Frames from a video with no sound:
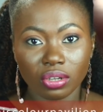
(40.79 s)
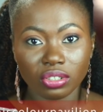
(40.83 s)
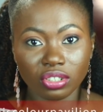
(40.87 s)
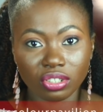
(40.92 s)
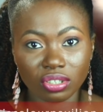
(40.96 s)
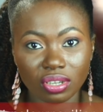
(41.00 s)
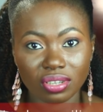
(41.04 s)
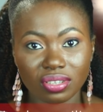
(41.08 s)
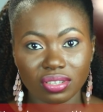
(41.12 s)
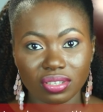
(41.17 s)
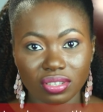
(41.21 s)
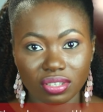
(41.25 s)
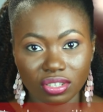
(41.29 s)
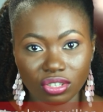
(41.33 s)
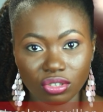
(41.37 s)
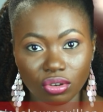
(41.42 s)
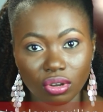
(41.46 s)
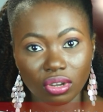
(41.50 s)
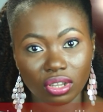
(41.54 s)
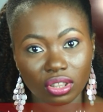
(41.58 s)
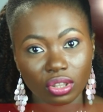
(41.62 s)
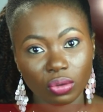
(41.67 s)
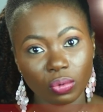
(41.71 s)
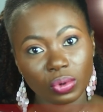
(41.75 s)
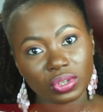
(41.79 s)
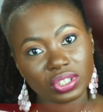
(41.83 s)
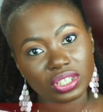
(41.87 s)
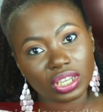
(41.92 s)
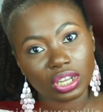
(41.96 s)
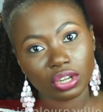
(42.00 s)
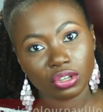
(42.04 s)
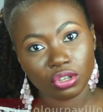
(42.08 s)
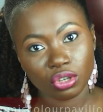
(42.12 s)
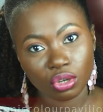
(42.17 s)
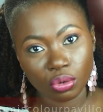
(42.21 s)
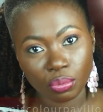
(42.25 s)
just dunk the water
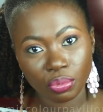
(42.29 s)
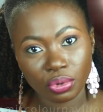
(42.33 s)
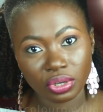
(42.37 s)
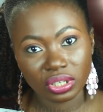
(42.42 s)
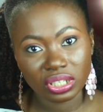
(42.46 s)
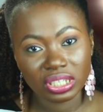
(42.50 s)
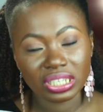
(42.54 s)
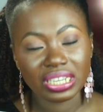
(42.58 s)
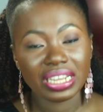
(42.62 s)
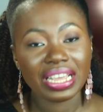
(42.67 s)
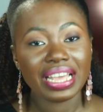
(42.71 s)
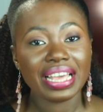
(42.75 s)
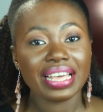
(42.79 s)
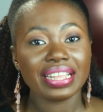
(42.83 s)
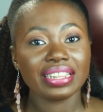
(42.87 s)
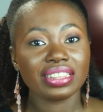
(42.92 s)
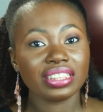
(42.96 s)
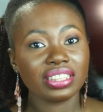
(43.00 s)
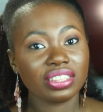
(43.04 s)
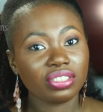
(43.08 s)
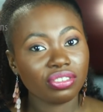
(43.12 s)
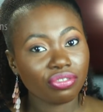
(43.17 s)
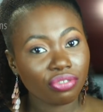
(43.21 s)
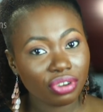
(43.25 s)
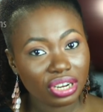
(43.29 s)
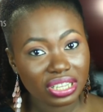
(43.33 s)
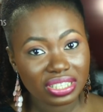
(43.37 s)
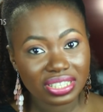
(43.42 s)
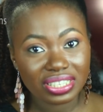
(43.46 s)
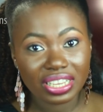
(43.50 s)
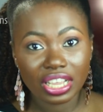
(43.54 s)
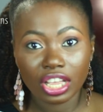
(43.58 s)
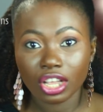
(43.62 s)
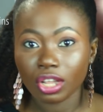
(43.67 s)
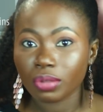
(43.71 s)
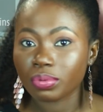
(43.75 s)
on your body. Green
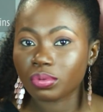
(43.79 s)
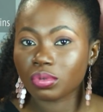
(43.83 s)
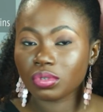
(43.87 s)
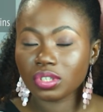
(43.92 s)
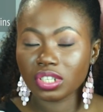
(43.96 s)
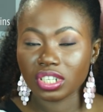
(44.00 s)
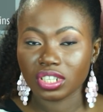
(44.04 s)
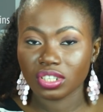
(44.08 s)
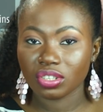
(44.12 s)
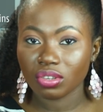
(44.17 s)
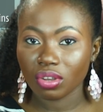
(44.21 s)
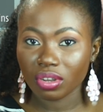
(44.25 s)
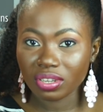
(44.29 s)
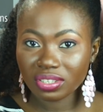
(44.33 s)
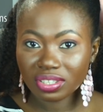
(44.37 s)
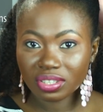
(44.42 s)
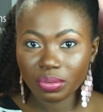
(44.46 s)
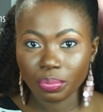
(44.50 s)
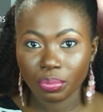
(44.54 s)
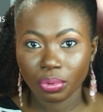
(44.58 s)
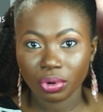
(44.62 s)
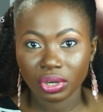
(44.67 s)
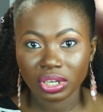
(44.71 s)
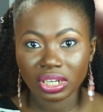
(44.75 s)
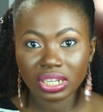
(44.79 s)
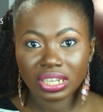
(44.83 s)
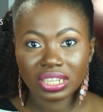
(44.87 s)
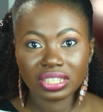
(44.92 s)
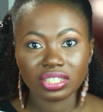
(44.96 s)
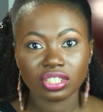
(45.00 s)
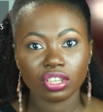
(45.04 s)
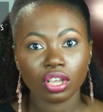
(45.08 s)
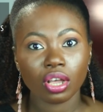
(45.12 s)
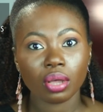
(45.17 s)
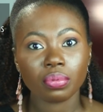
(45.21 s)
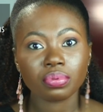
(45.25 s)
tea helps to detox the body,
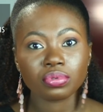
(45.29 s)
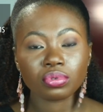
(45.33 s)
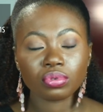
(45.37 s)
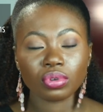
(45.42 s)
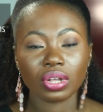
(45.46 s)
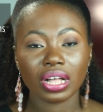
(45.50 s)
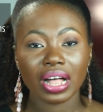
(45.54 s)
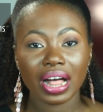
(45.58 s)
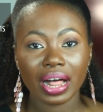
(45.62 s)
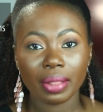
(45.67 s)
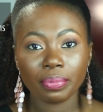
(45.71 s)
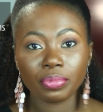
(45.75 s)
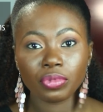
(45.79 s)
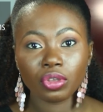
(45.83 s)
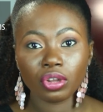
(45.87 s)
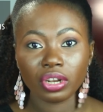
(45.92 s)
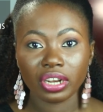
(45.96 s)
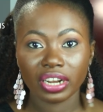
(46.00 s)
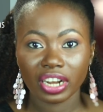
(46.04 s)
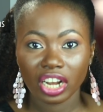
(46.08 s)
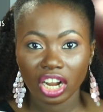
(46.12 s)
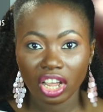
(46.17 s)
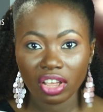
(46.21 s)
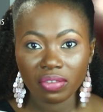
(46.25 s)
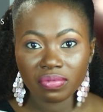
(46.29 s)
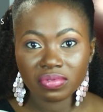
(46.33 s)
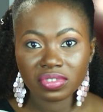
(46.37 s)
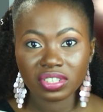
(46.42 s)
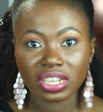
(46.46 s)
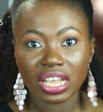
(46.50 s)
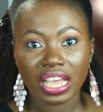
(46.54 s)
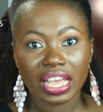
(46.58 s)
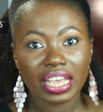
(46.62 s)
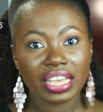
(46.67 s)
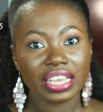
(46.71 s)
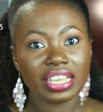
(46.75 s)
it helps to calm your
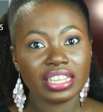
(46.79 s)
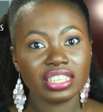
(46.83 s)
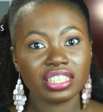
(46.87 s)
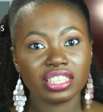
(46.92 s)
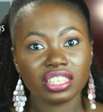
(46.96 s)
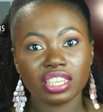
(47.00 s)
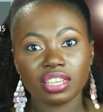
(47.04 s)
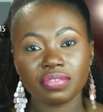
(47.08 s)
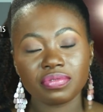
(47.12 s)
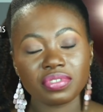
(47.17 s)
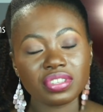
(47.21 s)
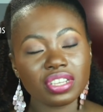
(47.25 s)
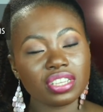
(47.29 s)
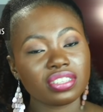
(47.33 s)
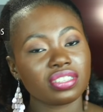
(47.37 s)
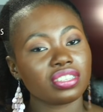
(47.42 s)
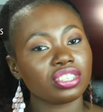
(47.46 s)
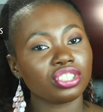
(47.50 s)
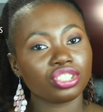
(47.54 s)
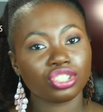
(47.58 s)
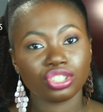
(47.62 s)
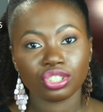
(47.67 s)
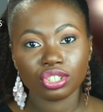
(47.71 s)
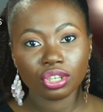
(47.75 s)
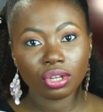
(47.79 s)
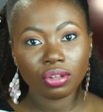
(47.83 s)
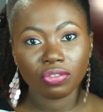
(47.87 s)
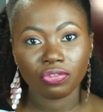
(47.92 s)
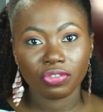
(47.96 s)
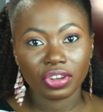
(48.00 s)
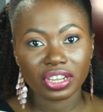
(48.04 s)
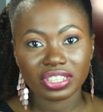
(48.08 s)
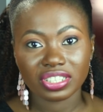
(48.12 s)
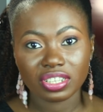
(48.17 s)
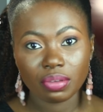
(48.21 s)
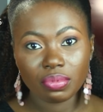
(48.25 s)
nerves, it gives the essential
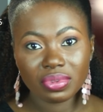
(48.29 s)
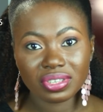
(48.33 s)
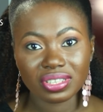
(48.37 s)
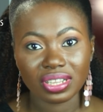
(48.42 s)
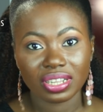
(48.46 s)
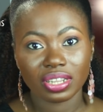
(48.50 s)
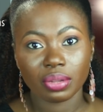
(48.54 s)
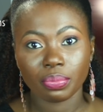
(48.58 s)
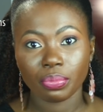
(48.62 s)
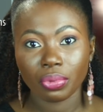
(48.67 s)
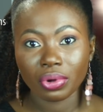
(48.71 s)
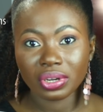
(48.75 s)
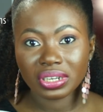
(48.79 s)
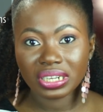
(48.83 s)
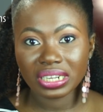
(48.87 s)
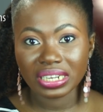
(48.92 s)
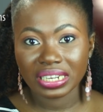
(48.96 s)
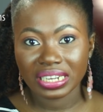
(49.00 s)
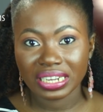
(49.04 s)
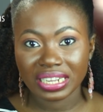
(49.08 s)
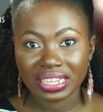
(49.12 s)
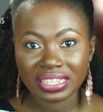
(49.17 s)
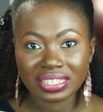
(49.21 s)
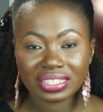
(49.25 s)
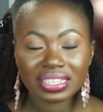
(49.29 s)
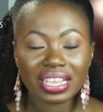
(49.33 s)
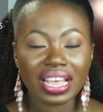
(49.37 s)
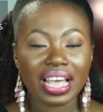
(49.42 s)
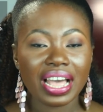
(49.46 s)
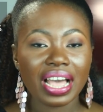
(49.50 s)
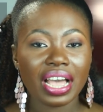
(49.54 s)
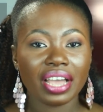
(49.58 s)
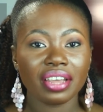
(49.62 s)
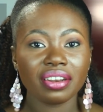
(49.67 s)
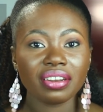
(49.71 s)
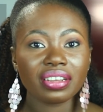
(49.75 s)
vitamins that the body needs,
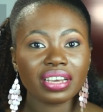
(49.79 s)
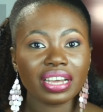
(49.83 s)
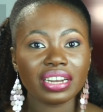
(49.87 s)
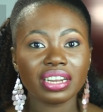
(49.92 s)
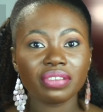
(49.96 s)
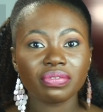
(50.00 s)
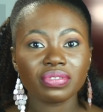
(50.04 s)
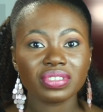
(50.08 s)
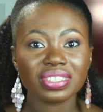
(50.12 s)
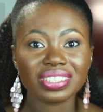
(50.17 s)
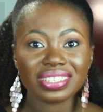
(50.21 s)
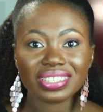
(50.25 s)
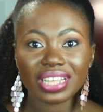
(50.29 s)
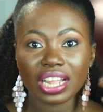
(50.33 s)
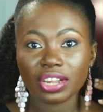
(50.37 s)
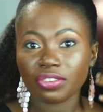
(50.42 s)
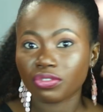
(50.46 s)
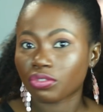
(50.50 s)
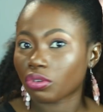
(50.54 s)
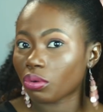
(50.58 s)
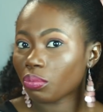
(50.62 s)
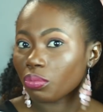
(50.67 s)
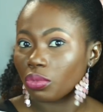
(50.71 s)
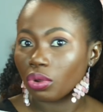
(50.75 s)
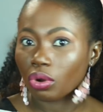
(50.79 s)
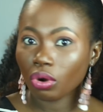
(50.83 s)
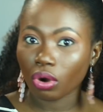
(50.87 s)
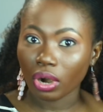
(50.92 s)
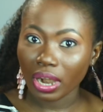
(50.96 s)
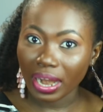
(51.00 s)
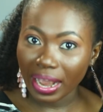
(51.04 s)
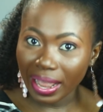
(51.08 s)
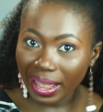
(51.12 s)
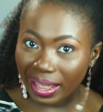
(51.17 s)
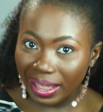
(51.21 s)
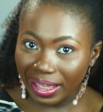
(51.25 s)
and it can even start from your
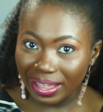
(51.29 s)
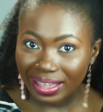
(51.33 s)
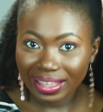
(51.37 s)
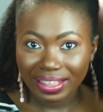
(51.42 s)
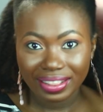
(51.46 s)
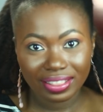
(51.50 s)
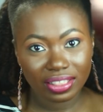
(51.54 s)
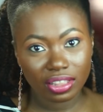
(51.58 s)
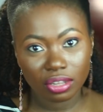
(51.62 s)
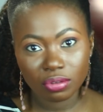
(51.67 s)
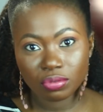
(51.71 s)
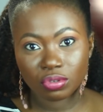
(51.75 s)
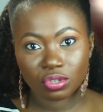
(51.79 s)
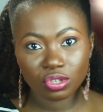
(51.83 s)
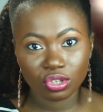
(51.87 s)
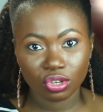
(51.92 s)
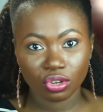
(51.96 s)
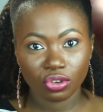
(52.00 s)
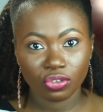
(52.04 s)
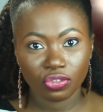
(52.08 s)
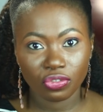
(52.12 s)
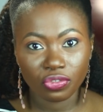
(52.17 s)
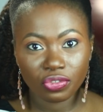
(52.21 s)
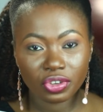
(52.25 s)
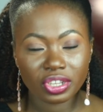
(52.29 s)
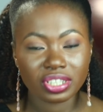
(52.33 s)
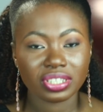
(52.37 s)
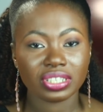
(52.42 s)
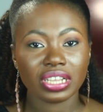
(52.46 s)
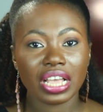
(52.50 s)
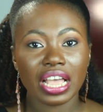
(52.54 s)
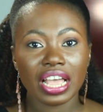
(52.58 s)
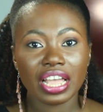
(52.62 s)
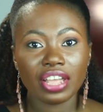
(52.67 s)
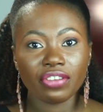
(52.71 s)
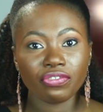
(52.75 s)
hair down to your feet.
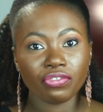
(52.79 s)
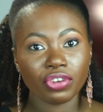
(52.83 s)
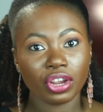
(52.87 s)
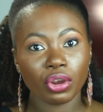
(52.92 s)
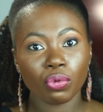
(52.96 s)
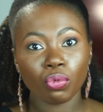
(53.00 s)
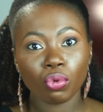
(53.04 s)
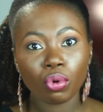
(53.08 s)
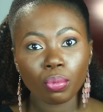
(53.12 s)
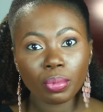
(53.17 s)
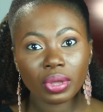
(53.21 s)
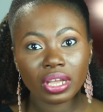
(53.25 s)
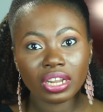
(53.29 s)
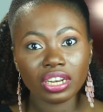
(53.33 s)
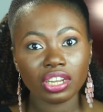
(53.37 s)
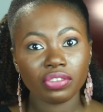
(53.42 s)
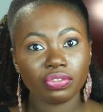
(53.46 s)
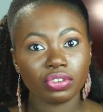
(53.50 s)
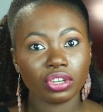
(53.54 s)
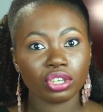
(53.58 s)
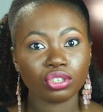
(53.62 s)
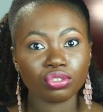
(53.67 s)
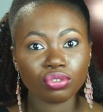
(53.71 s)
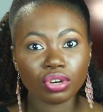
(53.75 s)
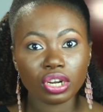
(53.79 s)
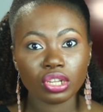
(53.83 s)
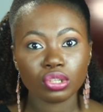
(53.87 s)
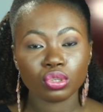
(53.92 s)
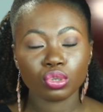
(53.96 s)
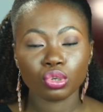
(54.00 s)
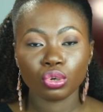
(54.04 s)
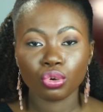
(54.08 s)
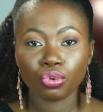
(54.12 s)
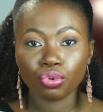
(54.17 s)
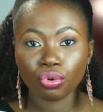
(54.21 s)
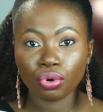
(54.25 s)
For a woman, if you're trying
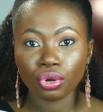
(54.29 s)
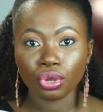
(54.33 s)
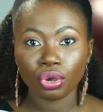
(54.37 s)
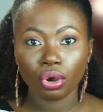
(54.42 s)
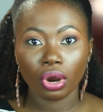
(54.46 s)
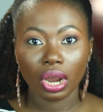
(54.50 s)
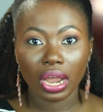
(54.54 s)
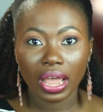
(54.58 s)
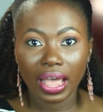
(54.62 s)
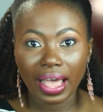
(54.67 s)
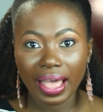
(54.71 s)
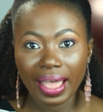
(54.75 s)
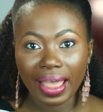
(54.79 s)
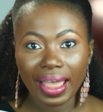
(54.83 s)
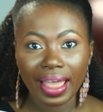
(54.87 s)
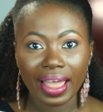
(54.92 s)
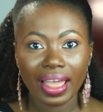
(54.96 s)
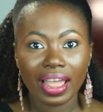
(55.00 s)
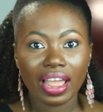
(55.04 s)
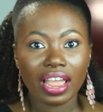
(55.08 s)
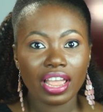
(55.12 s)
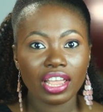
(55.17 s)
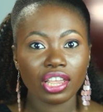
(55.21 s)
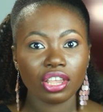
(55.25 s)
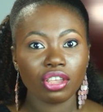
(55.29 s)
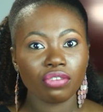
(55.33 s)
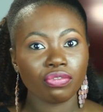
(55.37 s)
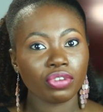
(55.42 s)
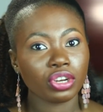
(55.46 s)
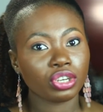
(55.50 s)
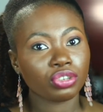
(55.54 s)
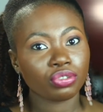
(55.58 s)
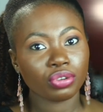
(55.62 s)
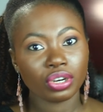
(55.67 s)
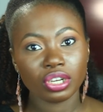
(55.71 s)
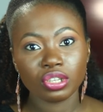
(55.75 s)
to grow your hair, if
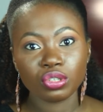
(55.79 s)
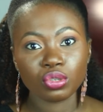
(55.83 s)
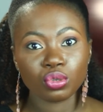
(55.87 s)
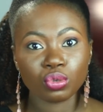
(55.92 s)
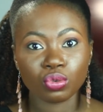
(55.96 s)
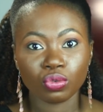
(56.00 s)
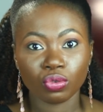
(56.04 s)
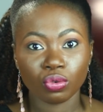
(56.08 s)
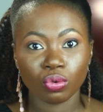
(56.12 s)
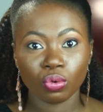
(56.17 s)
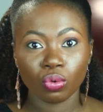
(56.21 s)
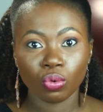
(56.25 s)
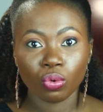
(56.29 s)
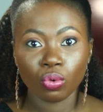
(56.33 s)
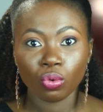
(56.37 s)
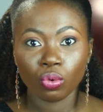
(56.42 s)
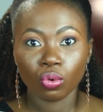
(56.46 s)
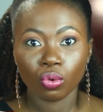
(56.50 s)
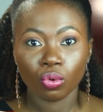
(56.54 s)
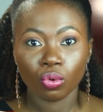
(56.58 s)
you're trying to